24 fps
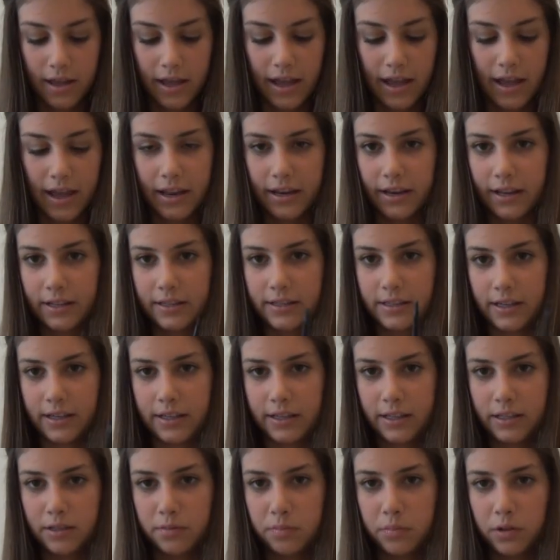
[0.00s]
And it's like
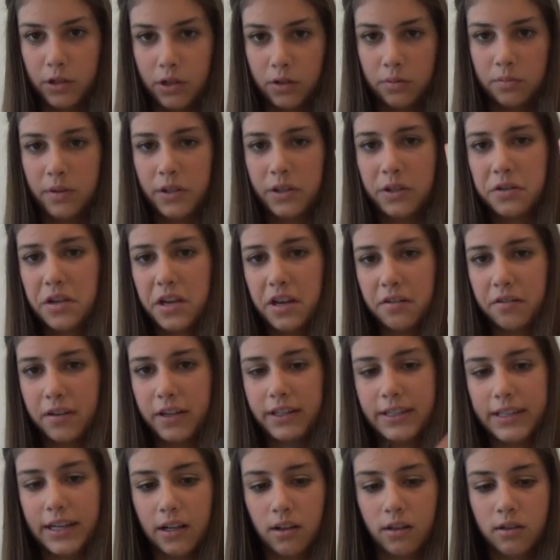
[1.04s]
this blue, but you can't really
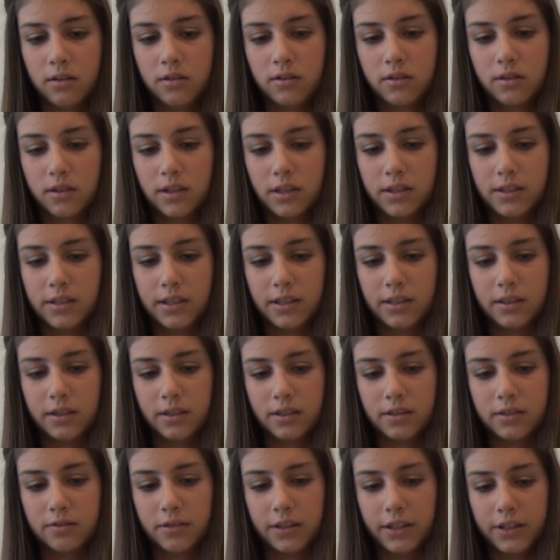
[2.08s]
tell because it
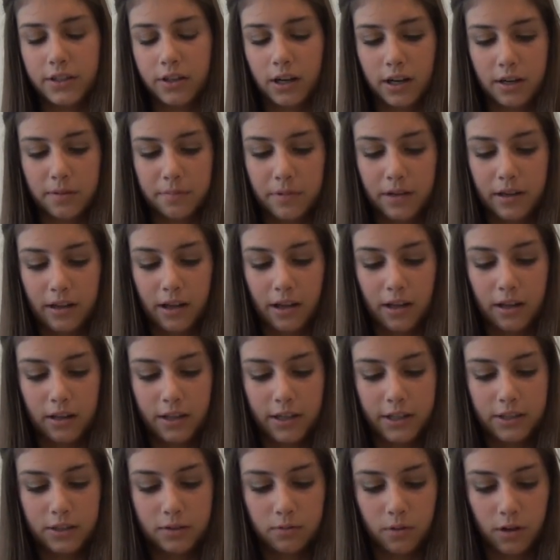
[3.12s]
looks really dark. But I'll
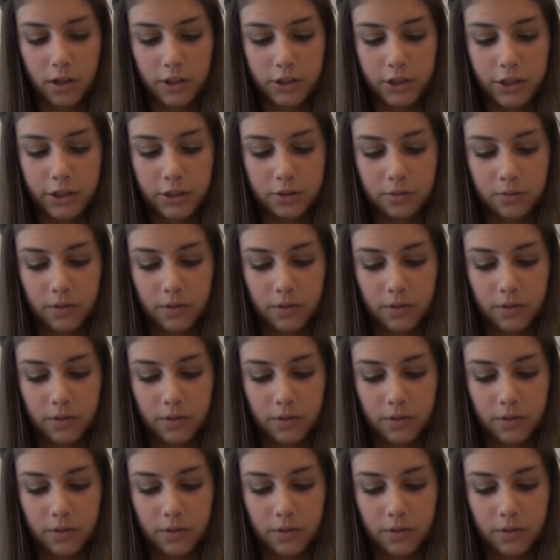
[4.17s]
like swatch each